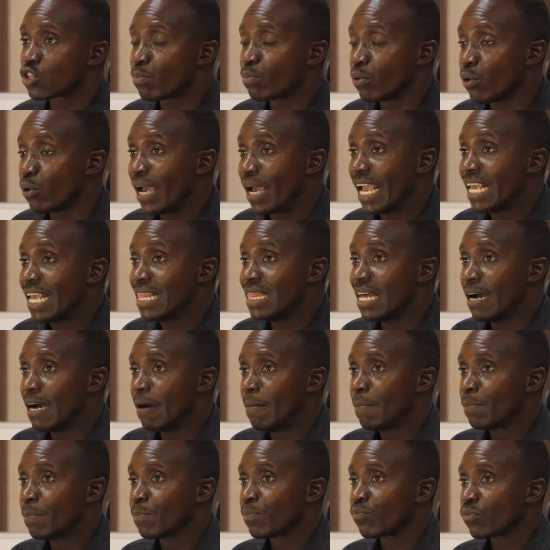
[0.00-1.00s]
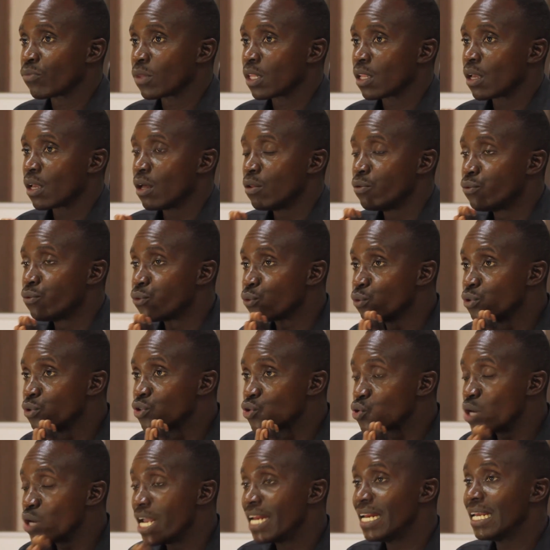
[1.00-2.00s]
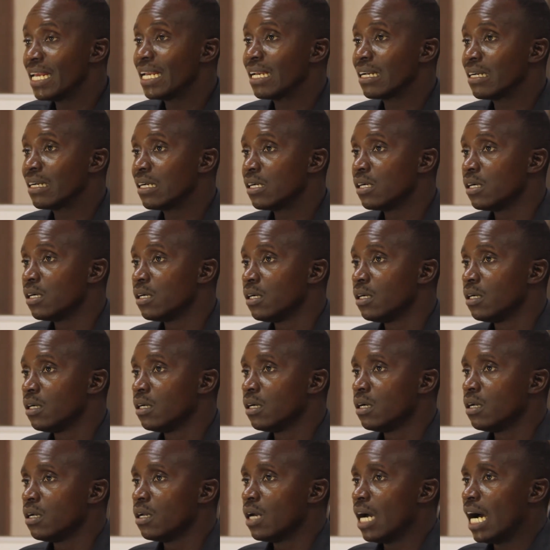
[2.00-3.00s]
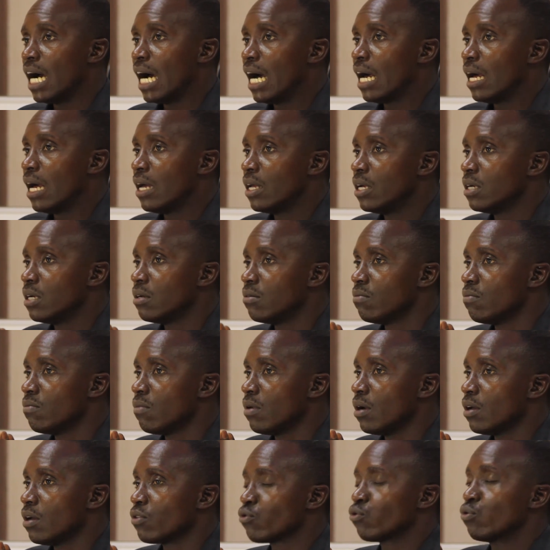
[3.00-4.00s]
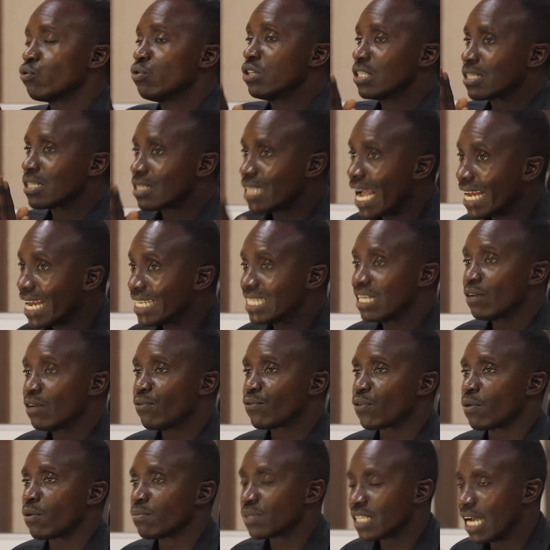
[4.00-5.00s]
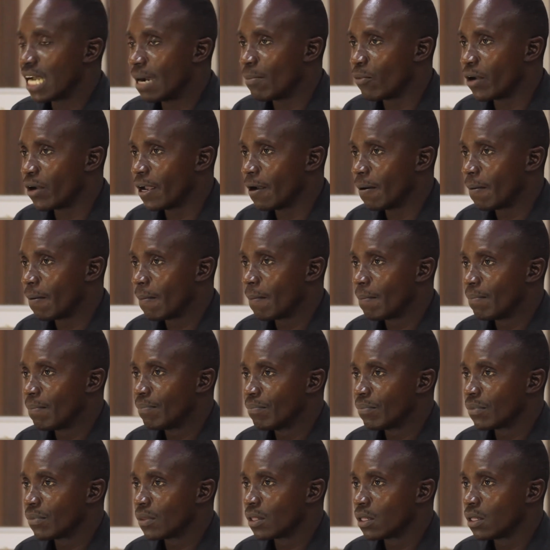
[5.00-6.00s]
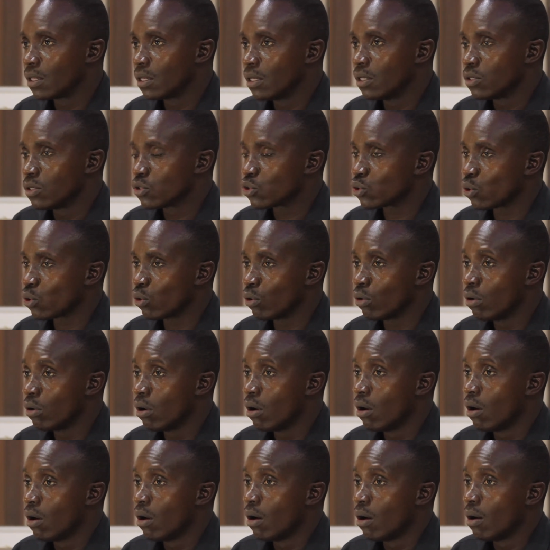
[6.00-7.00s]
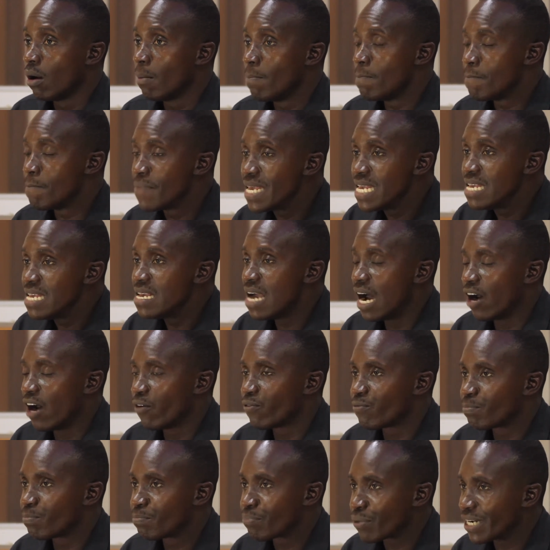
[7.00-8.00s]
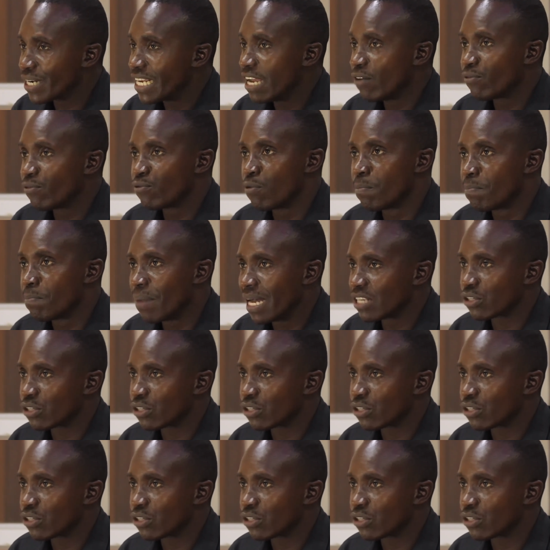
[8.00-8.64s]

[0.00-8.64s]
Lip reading: explore either through training, through starting from somewhere. So be a prayerful